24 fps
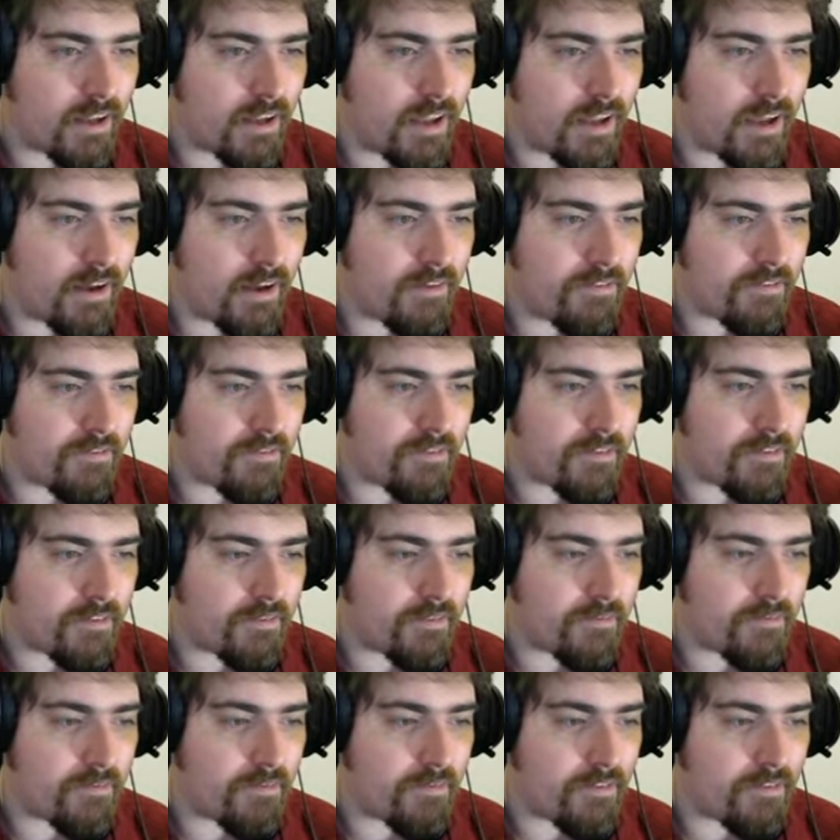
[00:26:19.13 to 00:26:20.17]
if
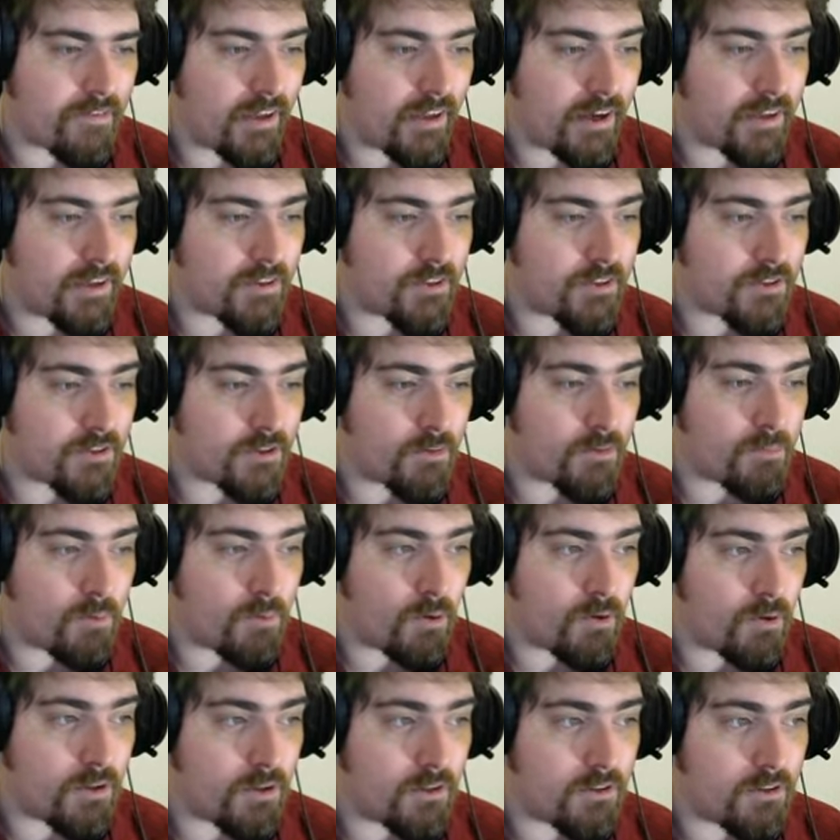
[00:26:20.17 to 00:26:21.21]
Nizar's on
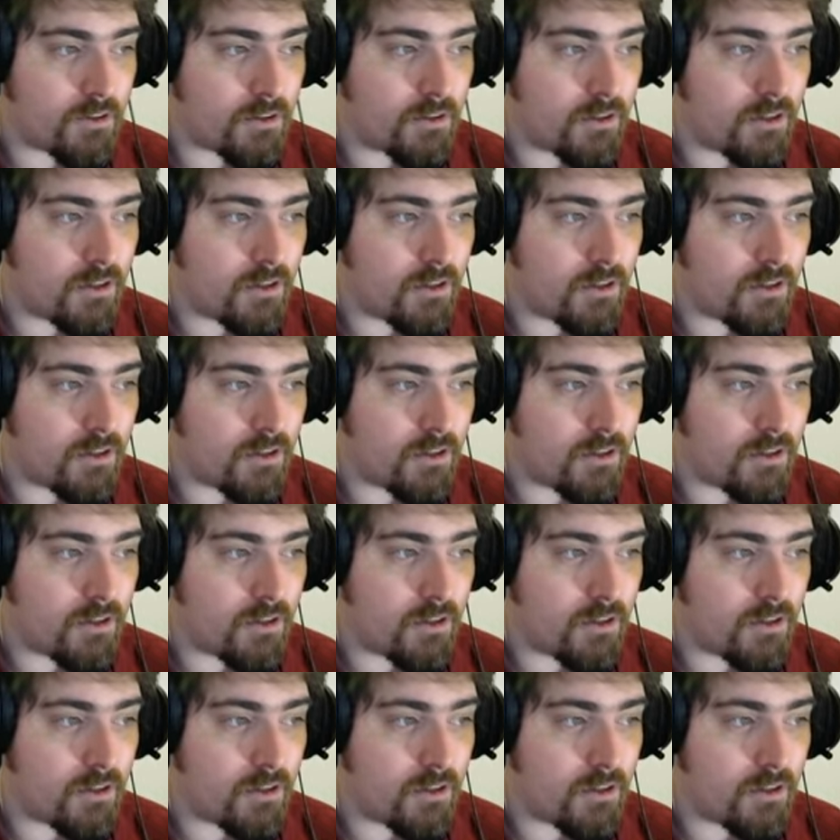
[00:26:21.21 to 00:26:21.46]
point,